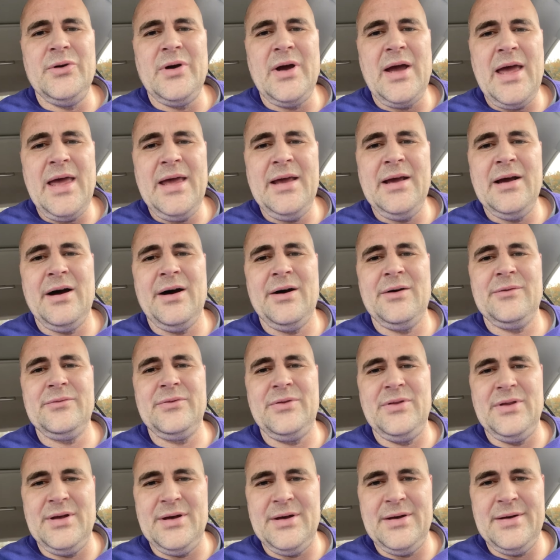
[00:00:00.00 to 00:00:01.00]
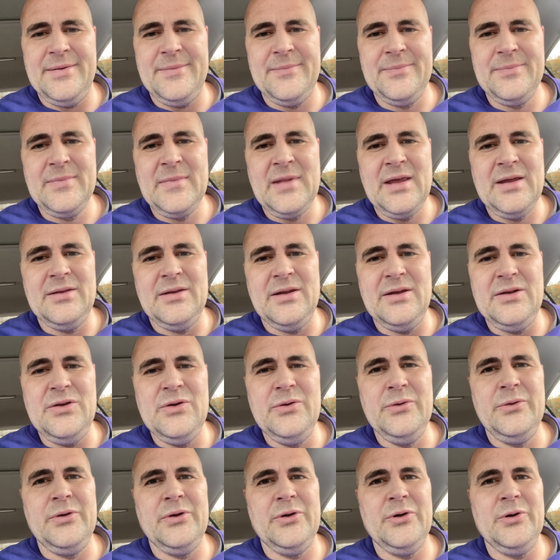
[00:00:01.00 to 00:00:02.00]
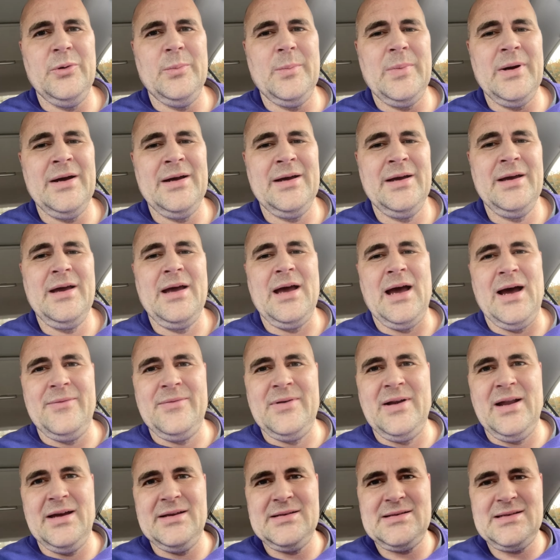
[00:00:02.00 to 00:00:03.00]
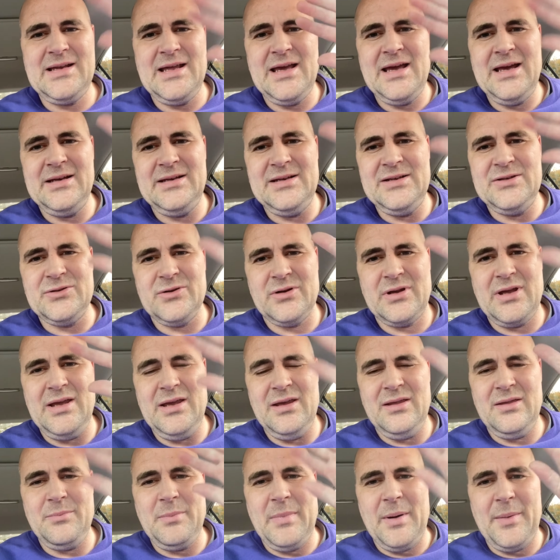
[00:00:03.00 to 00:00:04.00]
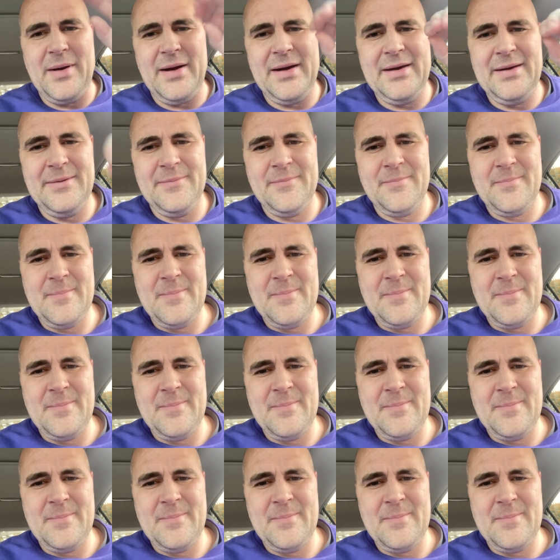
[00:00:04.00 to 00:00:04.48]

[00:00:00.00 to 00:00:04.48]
hang off the YouTube. Have a nice day, Teacher Keith. Bye-bye.